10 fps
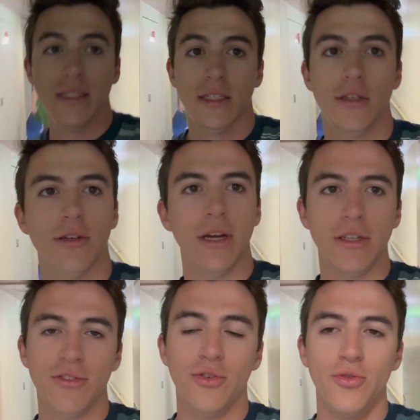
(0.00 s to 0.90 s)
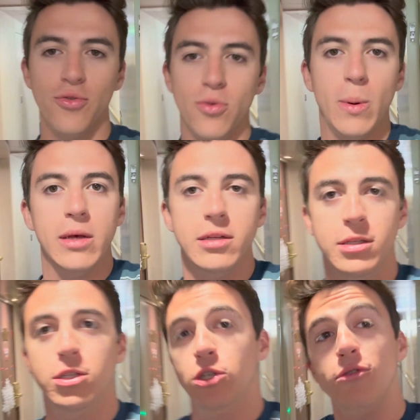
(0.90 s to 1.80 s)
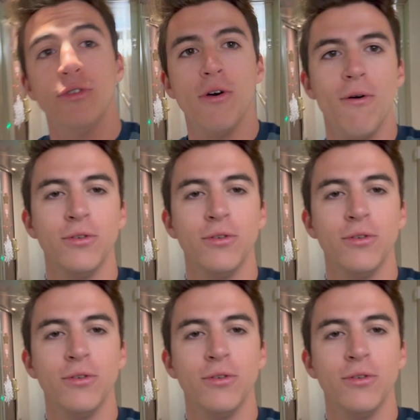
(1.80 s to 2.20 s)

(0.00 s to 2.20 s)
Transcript: Dinner night 2 was so-so,